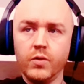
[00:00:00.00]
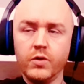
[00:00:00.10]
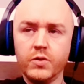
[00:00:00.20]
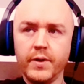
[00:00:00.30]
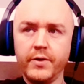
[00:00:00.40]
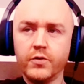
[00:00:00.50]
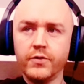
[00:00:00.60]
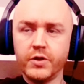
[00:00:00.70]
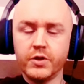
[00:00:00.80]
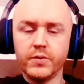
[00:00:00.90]
what does my
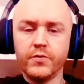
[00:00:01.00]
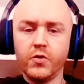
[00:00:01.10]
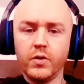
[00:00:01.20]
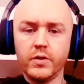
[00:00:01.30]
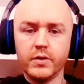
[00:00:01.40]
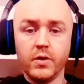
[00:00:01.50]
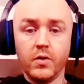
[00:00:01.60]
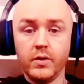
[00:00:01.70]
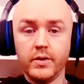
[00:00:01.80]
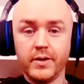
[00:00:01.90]
nervous system focus on
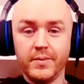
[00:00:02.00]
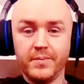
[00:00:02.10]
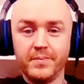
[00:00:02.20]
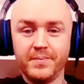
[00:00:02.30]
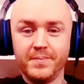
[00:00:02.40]
all the time?